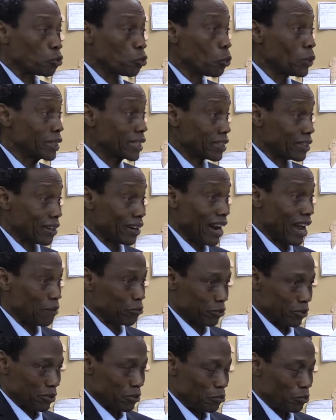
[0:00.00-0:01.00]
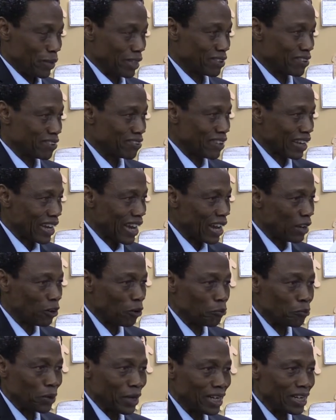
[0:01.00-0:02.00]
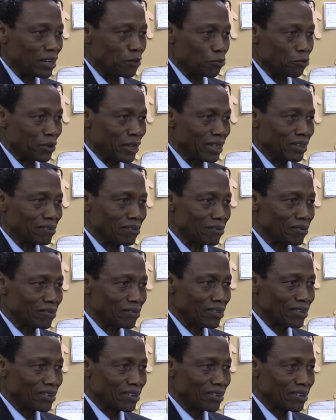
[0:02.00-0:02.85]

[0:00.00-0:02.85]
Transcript: witchcraft, but it's a kind of belief in